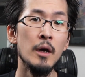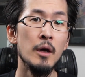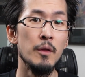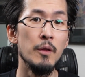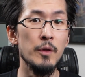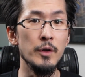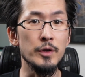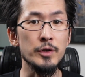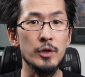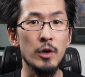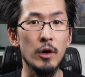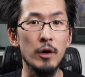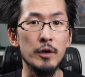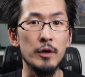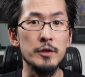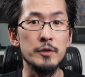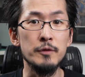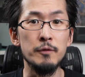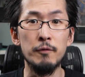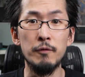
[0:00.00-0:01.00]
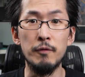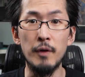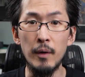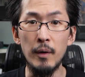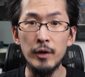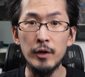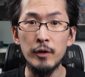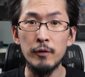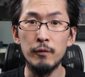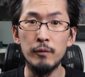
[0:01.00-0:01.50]
This card is
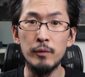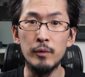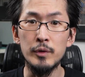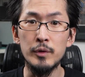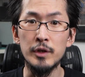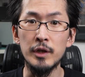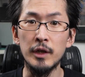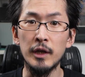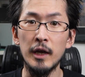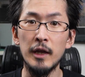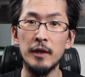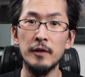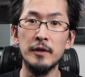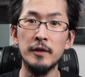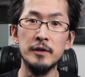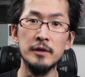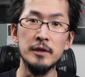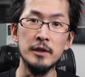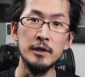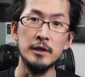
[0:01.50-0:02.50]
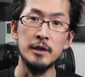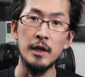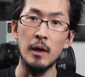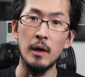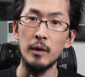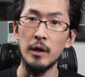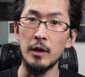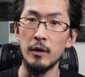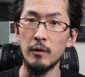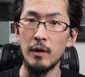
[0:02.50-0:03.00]
very confusing in the
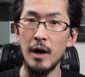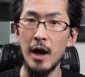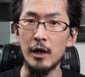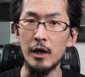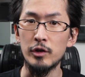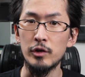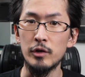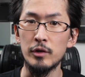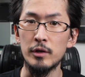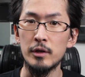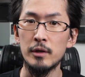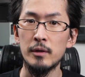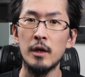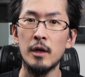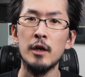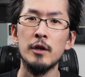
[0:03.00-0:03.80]
detailed interactions,